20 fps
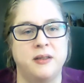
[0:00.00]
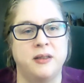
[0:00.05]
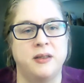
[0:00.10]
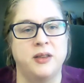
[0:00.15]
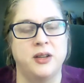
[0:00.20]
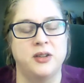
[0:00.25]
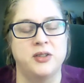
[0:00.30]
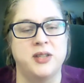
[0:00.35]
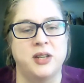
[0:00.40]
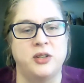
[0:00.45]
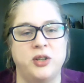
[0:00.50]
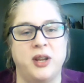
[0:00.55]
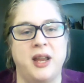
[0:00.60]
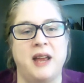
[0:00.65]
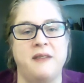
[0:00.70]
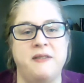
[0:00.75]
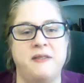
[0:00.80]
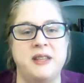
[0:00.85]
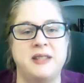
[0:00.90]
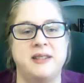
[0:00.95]
there's a
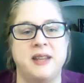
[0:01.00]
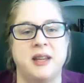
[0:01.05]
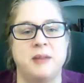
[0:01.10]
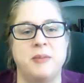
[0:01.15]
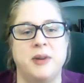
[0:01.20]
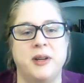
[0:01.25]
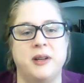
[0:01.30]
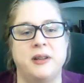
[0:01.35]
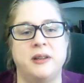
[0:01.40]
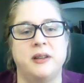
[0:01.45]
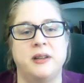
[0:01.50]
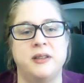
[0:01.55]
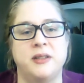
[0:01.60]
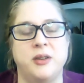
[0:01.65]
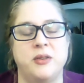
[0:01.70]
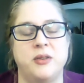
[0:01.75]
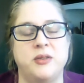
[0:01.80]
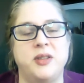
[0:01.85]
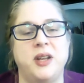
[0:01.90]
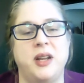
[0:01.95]
heavy stigma
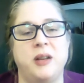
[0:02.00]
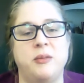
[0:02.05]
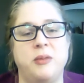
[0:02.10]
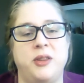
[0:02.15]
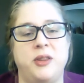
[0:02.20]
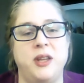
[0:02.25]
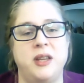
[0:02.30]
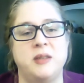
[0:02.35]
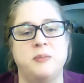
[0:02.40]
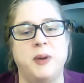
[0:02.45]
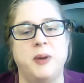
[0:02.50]
associated with these.